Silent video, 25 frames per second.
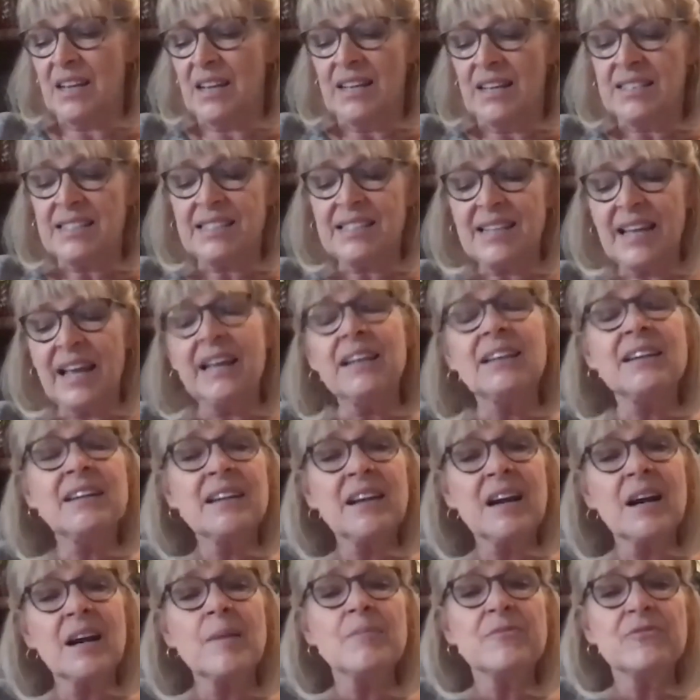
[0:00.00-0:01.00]

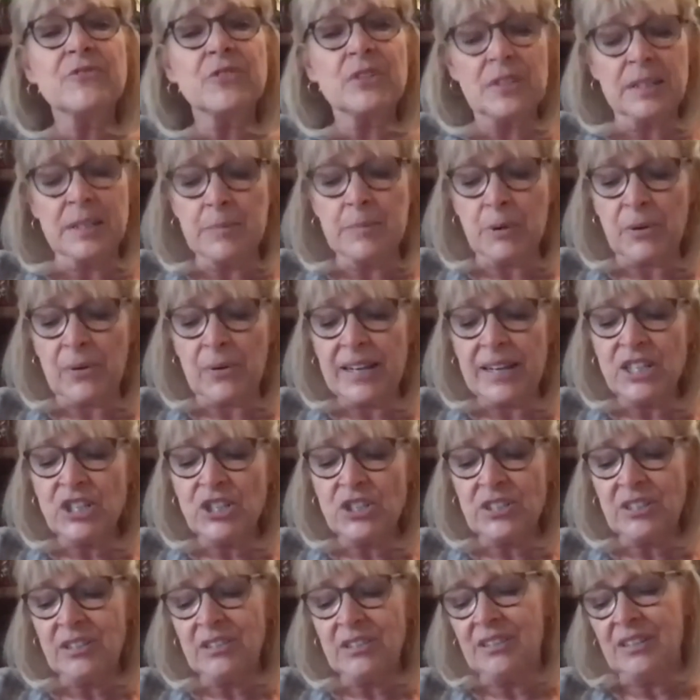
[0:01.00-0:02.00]
standing up for
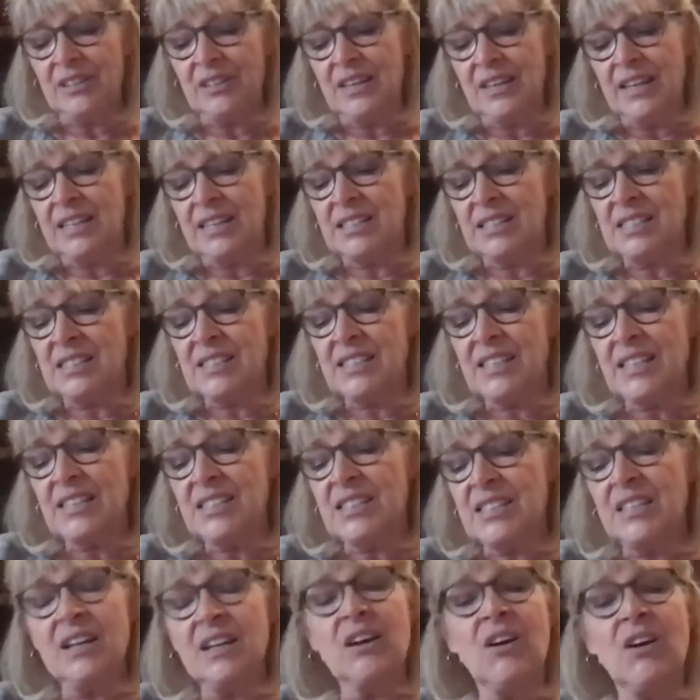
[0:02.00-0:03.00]
liberation,
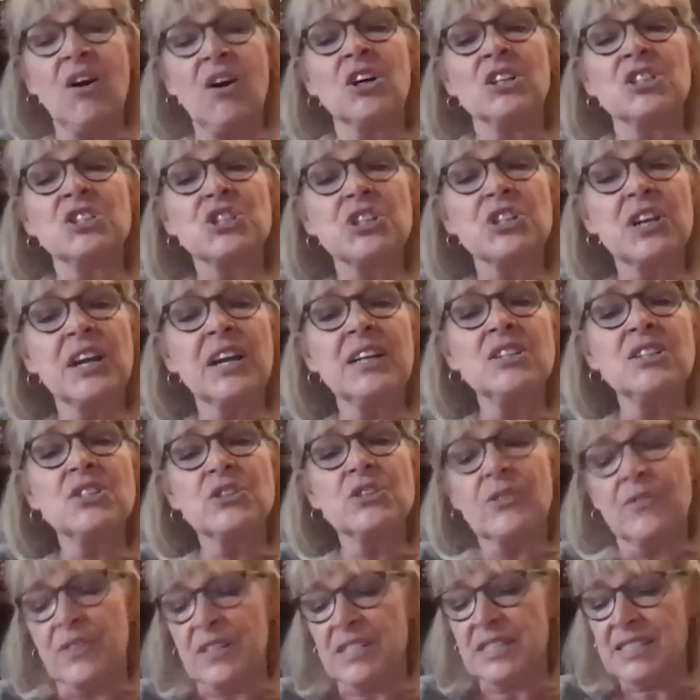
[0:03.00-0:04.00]
insisting on change
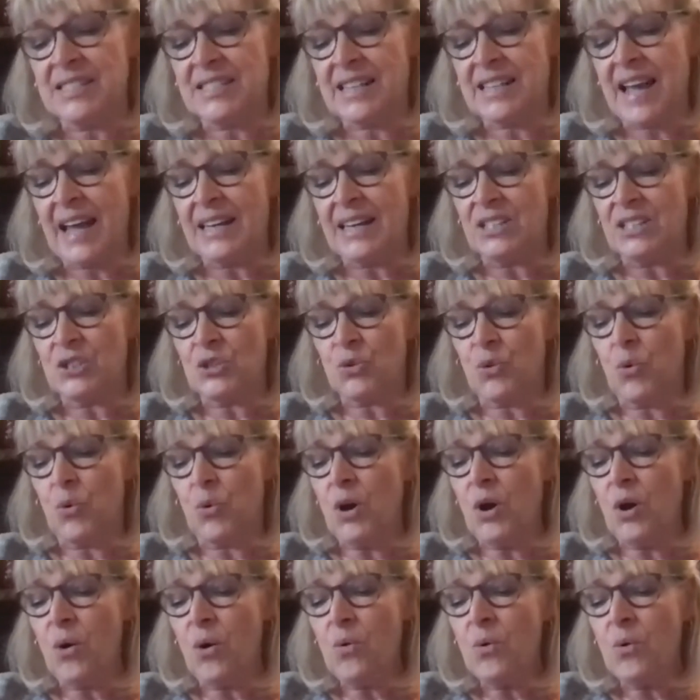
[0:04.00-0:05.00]
of the status
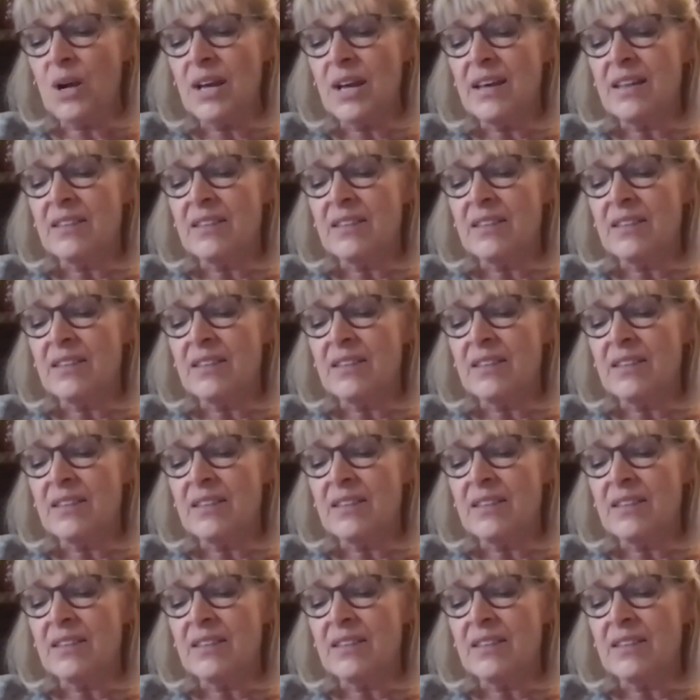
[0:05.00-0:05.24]
quo,